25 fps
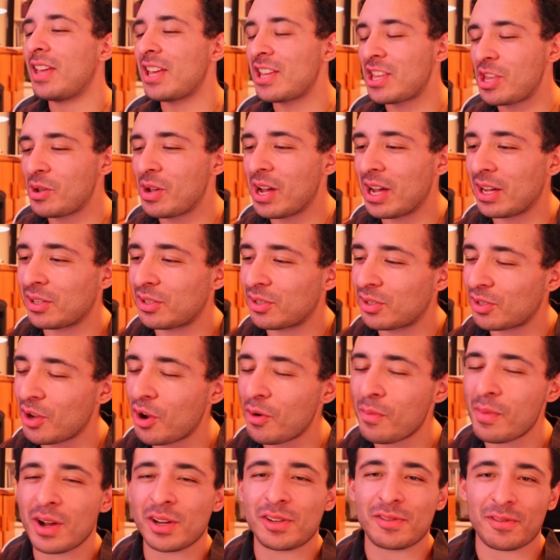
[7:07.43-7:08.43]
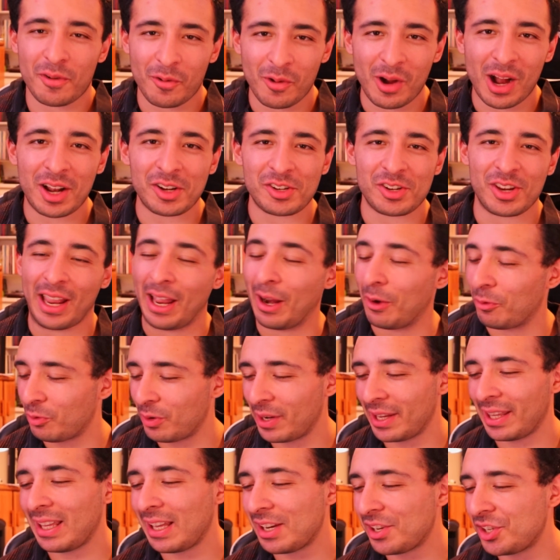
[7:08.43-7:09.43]
Thank you guys so much for watching. It
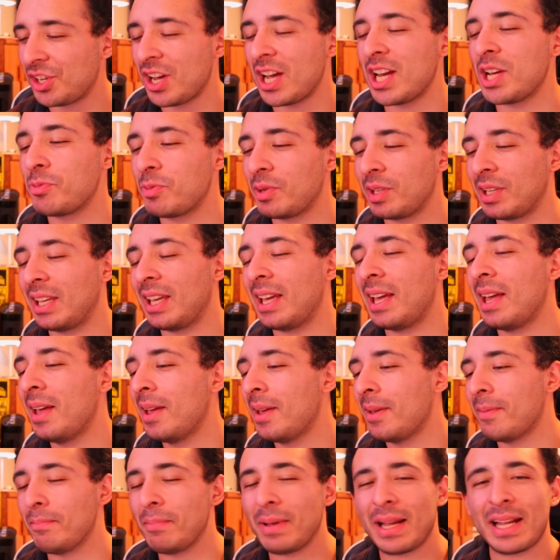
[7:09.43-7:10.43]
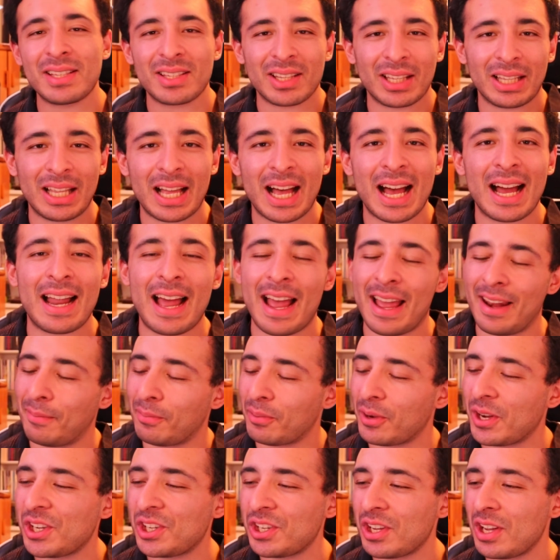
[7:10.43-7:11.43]
really genuinely means a lot. I'd
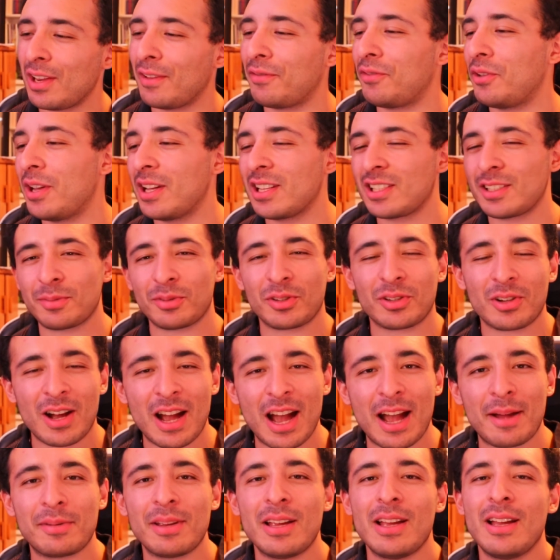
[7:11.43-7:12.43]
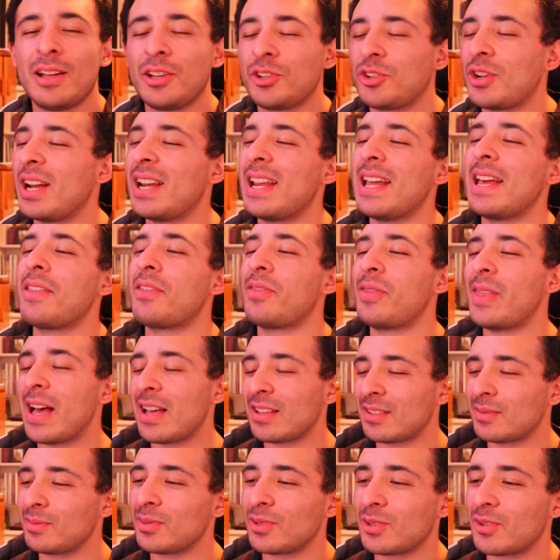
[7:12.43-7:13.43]
appreciate if you hit subscribe. Trying to hit
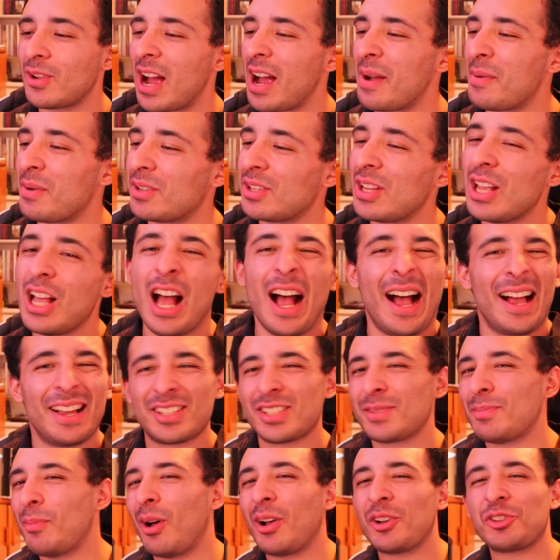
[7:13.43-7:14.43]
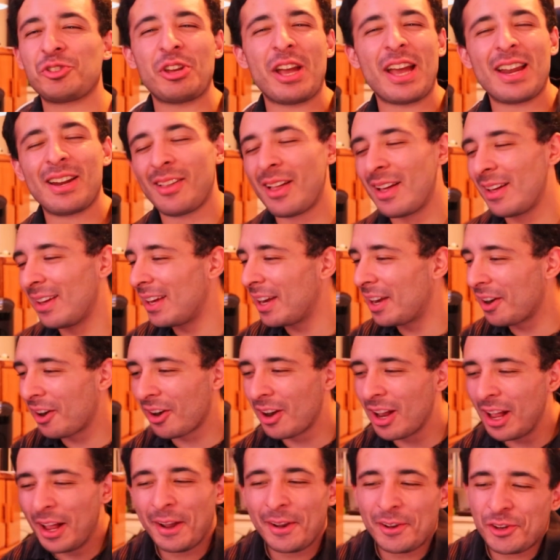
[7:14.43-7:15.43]
1,000 subscribers, a small channel out
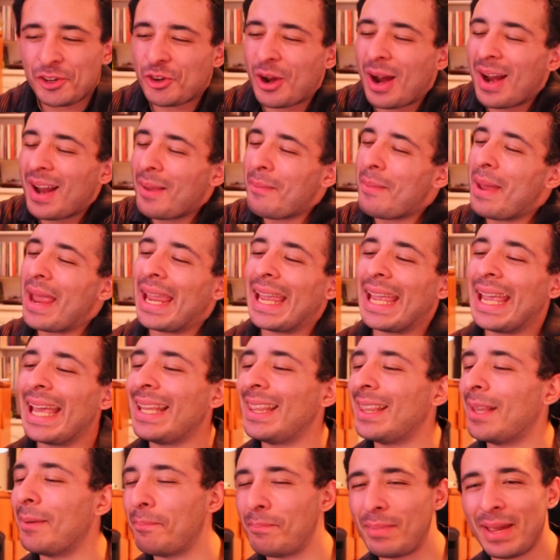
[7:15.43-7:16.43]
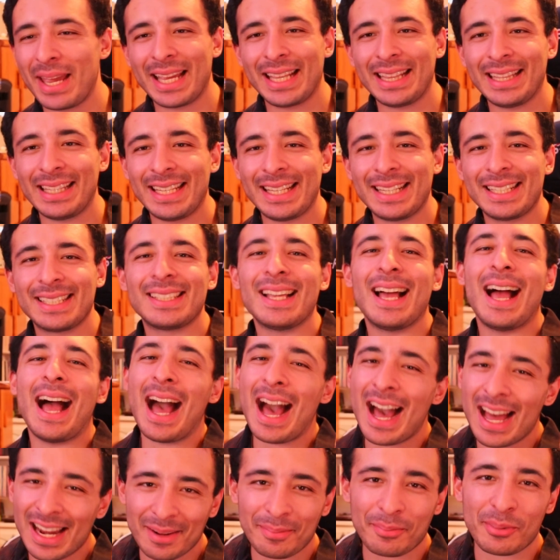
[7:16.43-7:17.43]
here, trying to make in the big leagues.
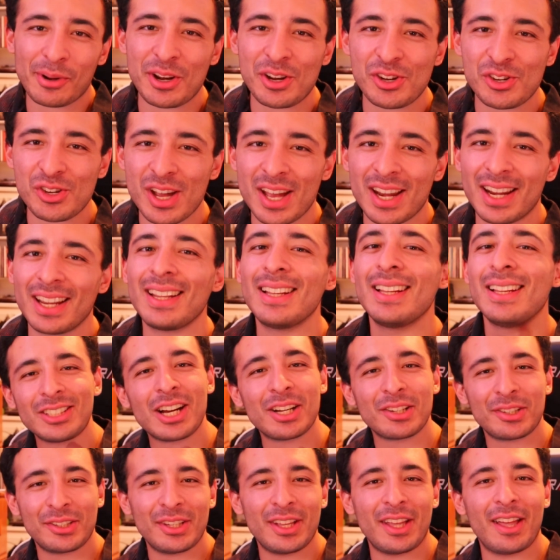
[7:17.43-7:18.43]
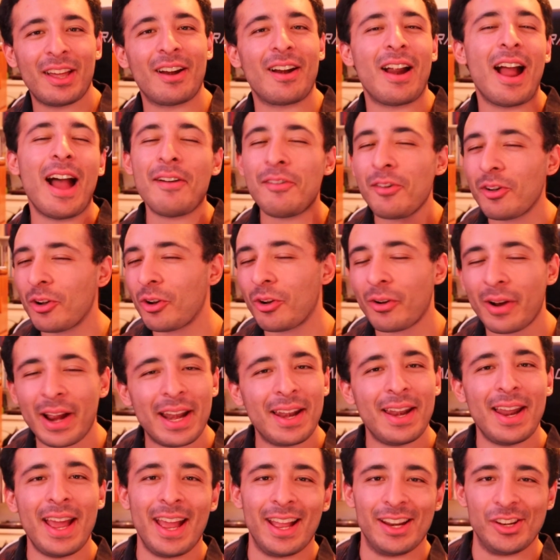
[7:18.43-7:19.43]
I'd appreciate it. Talk to you later. Have a
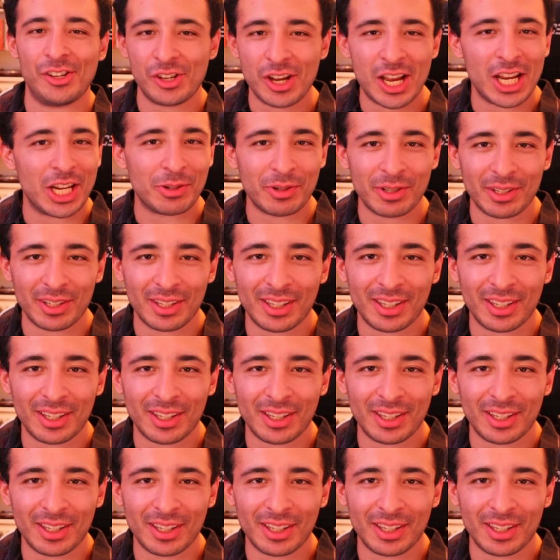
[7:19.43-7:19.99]
great day, genuinely.